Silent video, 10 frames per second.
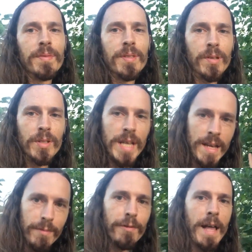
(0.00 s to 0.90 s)
Turns
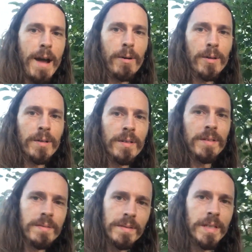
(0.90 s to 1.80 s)
out it flowered,
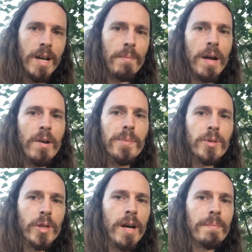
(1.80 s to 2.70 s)
you know, my hopes
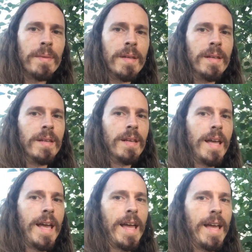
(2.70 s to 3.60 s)
were up,
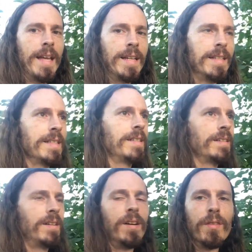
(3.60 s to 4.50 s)
and
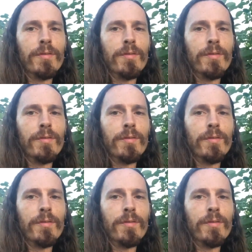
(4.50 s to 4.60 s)
all the